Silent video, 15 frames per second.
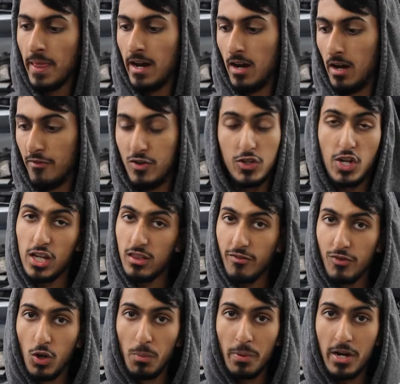If you check the
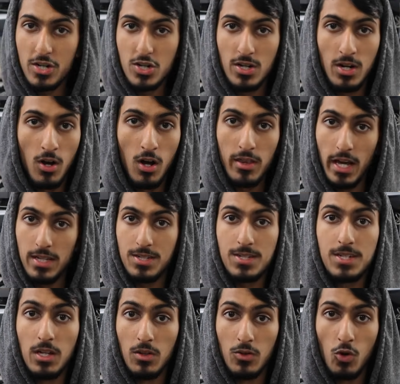fuel pressure and all that's
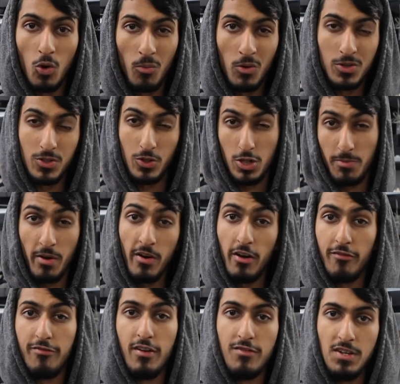still normal, so it should be
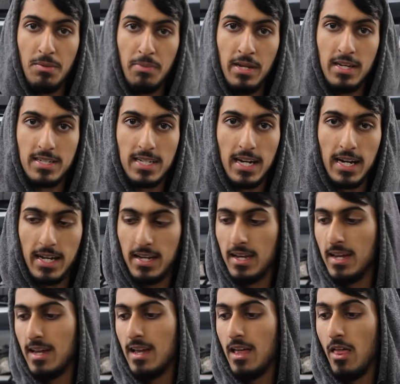around 50 psi,
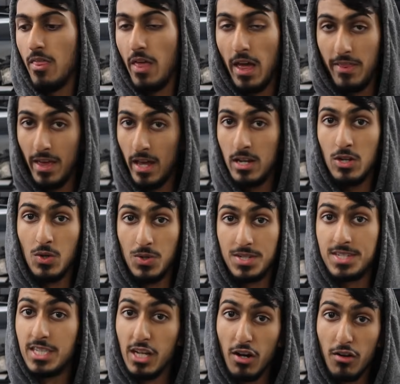and then you're
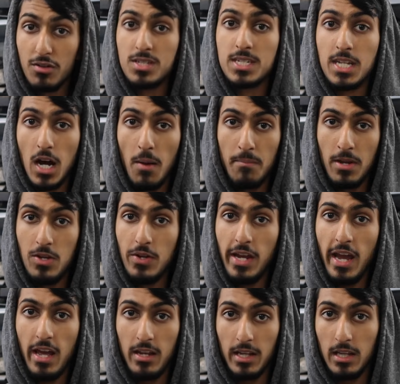still stumped and you
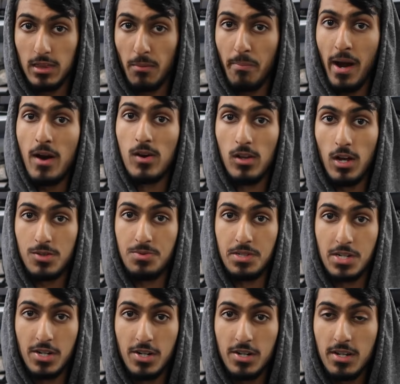can't get the power loss
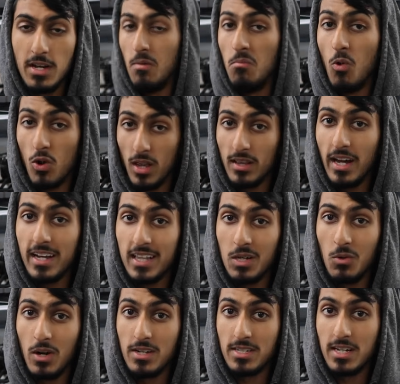returned, more than
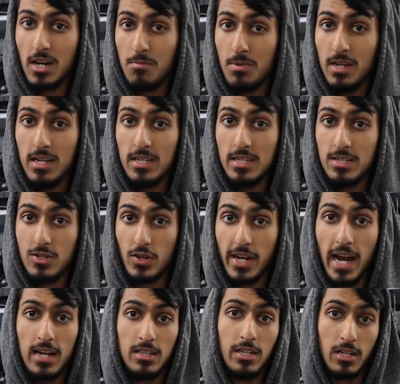likely what it's going to be is your
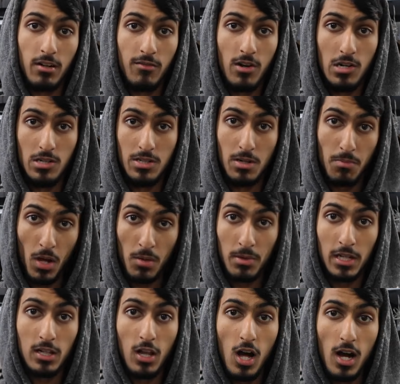catalytic converters. They're
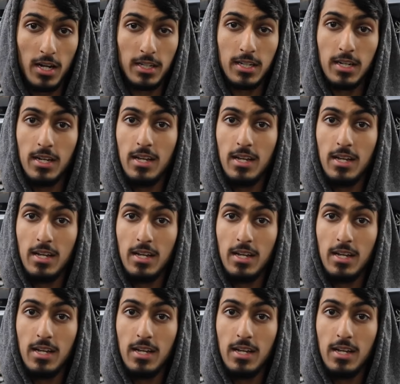probably clogged.